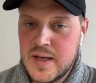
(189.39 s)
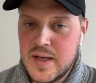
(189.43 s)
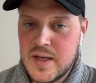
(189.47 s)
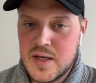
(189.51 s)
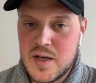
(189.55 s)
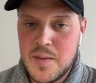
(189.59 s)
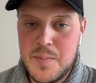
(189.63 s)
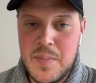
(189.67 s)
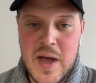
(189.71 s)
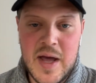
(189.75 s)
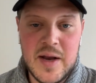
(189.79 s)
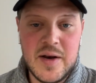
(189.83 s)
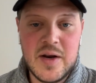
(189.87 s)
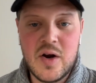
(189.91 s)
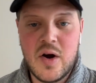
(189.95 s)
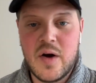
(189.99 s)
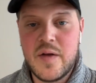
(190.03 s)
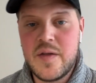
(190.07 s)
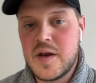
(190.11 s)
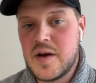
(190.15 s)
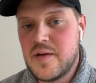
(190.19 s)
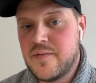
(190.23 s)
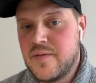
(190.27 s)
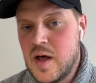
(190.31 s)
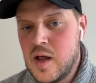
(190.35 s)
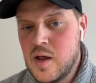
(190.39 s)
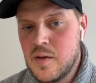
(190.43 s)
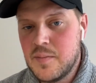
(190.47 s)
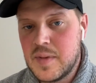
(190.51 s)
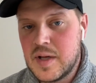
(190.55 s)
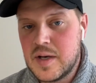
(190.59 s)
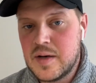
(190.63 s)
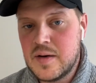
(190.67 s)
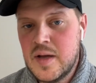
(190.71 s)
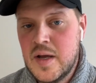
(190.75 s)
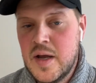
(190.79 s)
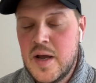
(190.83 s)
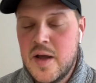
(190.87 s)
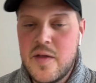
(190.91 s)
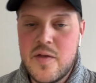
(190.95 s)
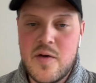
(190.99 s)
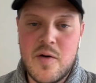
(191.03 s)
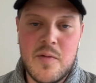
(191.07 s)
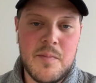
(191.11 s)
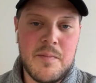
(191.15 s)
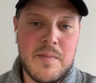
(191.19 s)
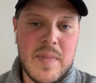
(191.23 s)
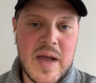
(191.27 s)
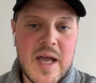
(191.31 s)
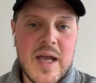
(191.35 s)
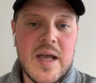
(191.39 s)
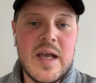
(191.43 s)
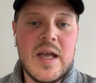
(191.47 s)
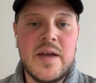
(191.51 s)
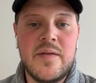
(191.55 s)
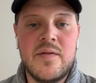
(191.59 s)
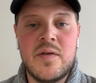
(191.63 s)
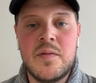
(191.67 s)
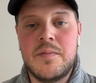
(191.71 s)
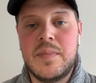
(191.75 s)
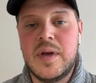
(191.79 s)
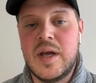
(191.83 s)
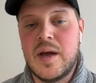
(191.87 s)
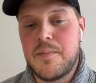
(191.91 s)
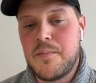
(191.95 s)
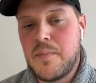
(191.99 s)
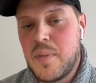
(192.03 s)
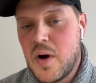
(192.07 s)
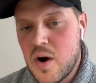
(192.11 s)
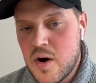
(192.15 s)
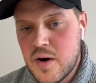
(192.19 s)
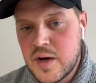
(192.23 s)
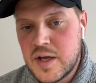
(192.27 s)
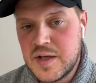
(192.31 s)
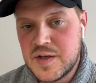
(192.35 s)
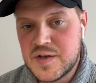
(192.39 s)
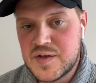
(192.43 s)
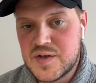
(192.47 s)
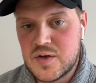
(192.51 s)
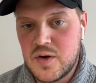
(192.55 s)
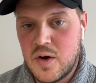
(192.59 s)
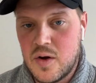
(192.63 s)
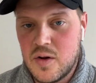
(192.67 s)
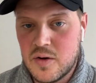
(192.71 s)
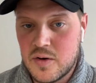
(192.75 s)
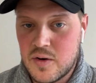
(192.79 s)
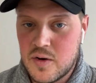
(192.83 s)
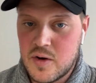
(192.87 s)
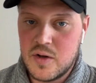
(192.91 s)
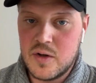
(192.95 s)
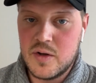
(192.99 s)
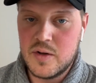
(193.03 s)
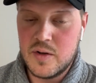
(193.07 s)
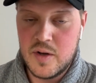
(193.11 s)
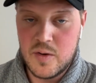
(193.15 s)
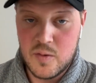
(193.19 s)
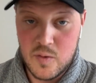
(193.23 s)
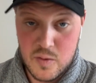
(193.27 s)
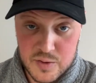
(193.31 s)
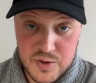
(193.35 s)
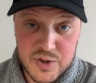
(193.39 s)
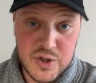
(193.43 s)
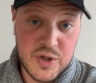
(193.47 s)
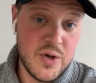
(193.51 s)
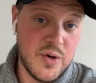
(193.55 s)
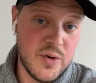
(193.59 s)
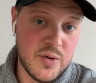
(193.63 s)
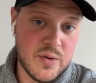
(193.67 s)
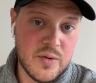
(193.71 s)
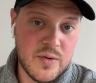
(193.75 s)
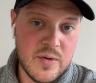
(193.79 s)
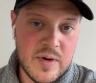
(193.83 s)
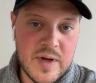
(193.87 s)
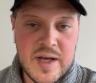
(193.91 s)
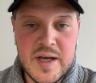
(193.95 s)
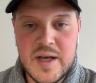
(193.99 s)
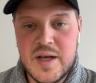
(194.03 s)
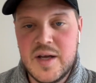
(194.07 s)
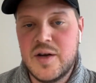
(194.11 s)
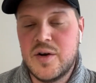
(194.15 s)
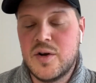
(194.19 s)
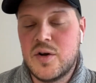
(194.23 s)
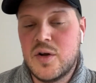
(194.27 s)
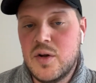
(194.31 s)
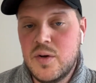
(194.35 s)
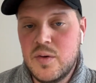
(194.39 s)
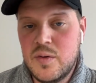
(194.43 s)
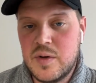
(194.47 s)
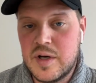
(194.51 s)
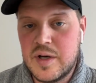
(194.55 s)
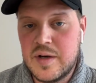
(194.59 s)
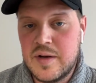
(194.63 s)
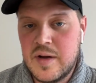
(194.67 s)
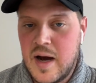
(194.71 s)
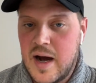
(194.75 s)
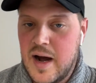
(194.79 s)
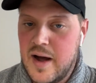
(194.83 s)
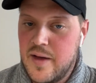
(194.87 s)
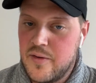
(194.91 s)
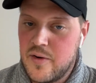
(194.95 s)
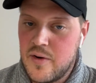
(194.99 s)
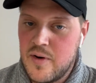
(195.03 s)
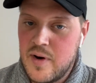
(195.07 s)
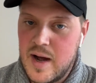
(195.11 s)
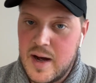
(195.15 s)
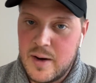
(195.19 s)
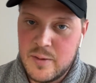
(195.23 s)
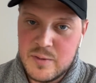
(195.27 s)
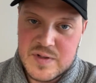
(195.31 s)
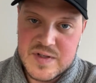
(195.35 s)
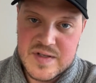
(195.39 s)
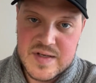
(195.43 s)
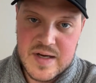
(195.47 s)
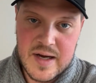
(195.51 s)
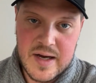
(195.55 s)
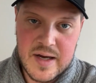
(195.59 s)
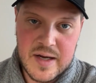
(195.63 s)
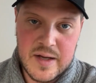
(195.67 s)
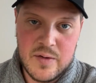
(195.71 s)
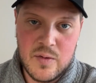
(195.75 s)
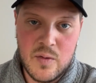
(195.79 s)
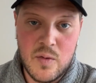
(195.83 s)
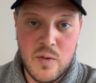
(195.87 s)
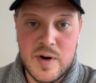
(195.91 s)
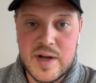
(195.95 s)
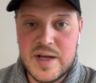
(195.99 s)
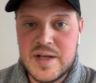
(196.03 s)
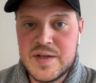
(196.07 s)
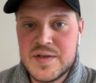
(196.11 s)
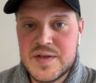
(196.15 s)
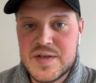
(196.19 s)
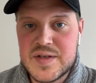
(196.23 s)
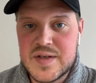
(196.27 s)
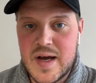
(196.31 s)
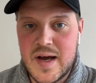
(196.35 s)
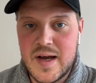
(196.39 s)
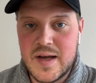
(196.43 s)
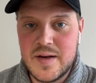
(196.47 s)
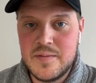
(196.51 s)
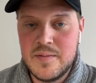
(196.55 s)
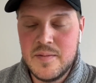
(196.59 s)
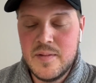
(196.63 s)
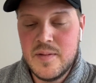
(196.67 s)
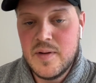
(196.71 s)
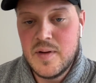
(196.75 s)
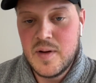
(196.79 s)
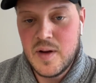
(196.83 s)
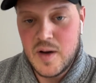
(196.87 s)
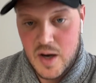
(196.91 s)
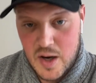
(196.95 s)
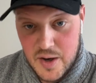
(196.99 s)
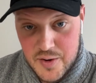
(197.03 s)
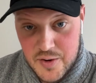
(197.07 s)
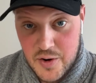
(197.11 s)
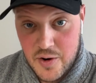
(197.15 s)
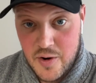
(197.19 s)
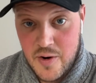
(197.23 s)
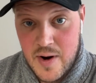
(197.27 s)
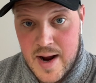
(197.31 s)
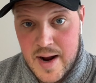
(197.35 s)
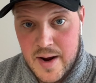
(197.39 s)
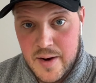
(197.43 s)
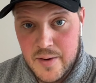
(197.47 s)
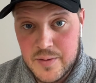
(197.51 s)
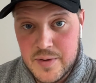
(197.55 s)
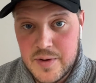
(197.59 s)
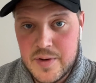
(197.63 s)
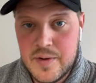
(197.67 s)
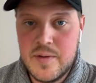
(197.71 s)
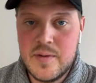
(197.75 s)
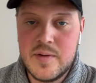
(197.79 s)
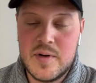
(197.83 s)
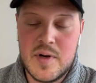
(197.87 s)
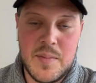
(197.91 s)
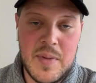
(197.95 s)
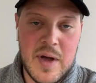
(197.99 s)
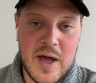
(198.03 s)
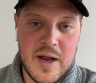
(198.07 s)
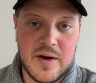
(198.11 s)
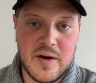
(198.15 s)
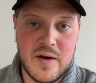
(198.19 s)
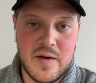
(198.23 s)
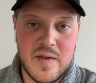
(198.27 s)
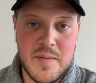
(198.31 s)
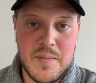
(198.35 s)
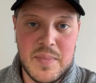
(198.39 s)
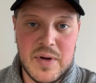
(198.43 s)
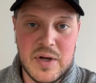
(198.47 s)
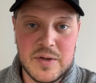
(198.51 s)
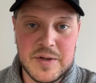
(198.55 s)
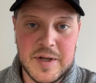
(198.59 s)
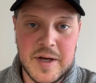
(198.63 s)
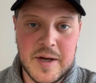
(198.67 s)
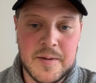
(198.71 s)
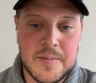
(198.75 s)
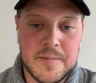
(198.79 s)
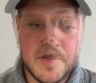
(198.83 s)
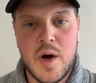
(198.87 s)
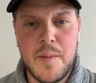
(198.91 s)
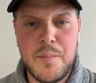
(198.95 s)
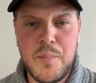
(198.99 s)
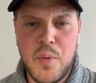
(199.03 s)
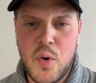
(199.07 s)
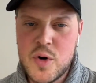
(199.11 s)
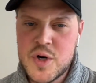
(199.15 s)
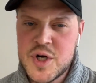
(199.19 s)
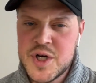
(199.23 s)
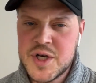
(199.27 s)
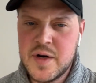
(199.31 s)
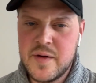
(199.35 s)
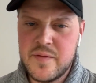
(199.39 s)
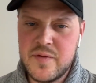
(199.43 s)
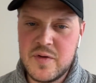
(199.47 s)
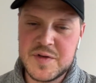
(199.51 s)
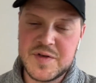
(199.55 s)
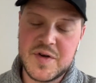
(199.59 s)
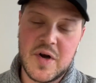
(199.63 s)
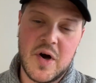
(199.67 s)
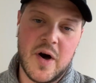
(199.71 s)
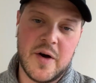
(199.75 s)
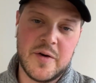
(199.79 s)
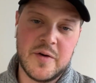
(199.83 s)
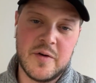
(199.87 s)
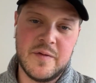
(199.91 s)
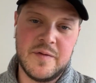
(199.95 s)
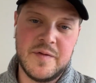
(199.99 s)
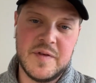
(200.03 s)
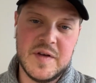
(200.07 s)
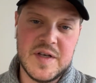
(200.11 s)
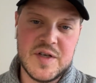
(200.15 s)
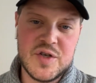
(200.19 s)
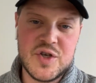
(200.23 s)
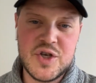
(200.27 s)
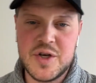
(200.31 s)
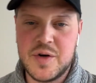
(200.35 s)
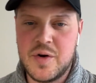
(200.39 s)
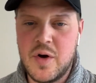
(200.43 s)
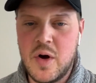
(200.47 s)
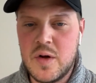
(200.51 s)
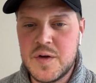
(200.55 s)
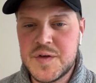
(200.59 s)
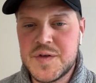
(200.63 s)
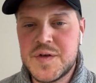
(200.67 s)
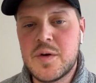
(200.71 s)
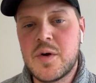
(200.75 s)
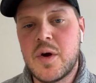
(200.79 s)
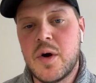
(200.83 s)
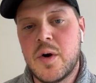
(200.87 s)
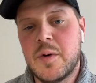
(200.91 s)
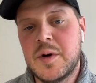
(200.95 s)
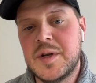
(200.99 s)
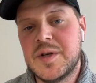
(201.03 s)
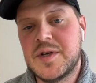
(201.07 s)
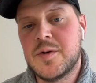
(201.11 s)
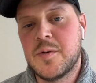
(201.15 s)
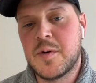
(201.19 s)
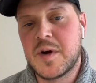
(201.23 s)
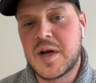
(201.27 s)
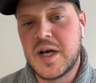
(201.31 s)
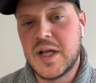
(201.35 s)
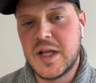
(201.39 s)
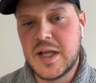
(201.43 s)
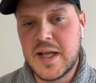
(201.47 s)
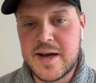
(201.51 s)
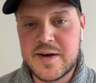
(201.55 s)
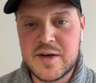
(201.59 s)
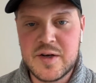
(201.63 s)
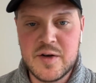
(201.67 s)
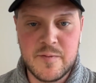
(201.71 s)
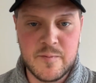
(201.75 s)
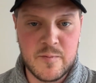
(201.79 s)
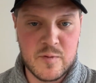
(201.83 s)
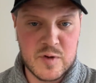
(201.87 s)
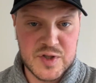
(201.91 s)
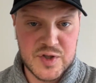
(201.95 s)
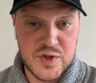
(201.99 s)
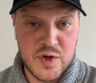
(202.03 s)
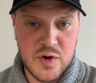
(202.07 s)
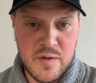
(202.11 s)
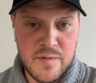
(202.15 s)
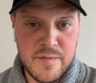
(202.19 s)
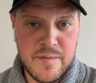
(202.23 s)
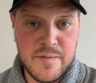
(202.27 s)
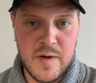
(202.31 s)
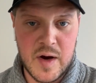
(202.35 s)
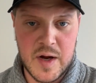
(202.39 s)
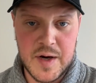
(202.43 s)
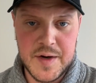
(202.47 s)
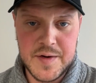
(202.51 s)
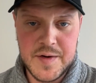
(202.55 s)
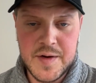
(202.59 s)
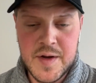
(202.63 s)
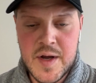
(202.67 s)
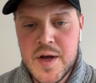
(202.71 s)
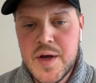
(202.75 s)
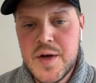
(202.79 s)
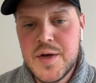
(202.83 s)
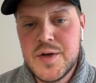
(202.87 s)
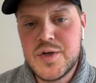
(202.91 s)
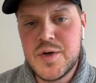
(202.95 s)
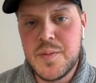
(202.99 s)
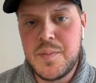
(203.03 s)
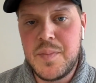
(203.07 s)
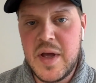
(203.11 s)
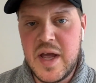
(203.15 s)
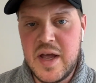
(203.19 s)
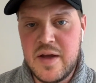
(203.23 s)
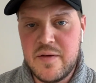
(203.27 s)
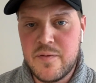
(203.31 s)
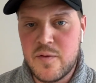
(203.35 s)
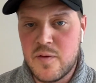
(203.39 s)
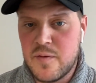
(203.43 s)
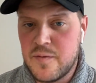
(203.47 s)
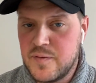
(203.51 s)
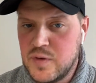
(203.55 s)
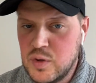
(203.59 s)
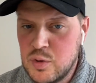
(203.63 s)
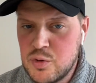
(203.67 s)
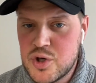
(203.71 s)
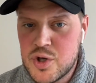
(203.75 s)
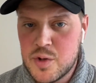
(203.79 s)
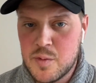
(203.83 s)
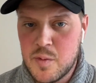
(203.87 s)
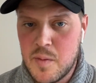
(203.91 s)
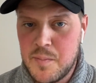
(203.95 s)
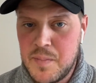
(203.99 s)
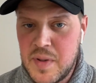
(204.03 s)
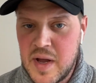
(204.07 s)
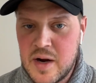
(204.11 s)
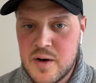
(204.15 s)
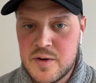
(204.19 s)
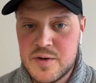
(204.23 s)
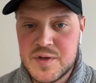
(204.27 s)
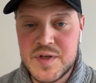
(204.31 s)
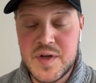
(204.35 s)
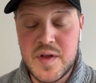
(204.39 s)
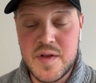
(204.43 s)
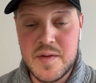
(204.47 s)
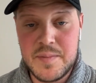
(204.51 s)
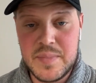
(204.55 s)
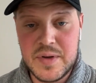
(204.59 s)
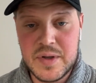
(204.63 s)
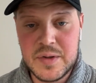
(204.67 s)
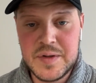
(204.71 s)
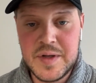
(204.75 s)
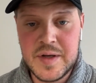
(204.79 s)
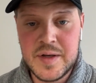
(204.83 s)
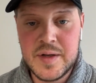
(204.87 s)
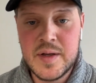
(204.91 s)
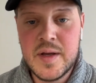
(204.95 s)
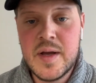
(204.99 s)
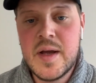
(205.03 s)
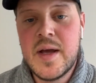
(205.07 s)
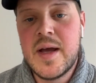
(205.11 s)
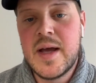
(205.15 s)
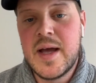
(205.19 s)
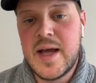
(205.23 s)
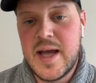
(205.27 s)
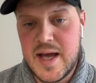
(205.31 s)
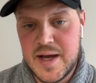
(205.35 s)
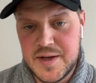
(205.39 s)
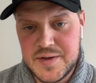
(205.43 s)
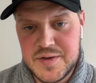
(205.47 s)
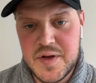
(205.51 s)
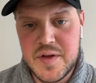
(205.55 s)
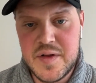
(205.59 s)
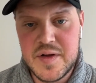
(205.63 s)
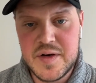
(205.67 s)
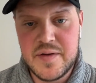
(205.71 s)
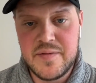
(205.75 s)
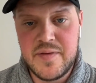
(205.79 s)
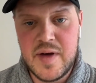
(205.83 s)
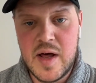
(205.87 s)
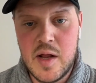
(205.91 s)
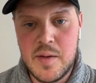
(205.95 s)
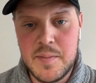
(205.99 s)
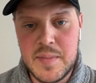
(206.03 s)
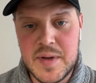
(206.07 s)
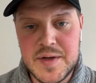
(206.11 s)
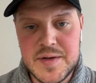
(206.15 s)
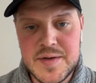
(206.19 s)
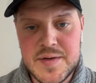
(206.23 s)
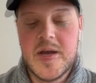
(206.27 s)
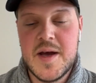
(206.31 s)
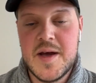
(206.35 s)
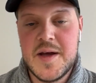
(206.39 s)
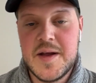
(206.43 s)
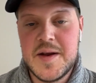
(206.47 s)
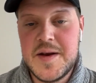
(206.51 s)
Depending on the development, there may even be a parking stall or two included, either outside or inside, underground, depending on the building. A portion of those condo fees should also go into a collective reserve fund to pay for future repairs to the building and to the development.